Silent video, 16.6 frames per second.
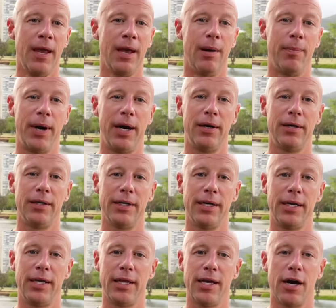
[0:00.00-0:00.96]

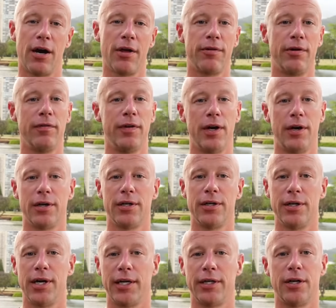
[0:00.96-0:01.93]
apparently the author of the
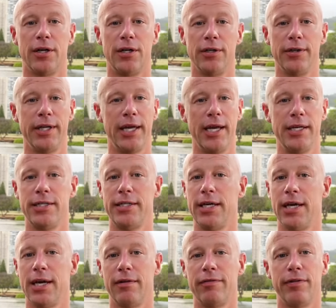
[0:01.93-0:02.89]
article had called the
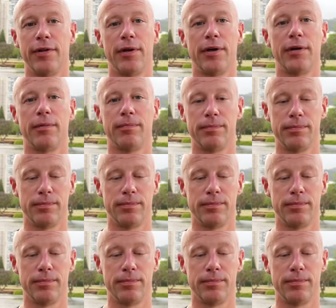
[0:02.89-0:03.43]
ATF, the,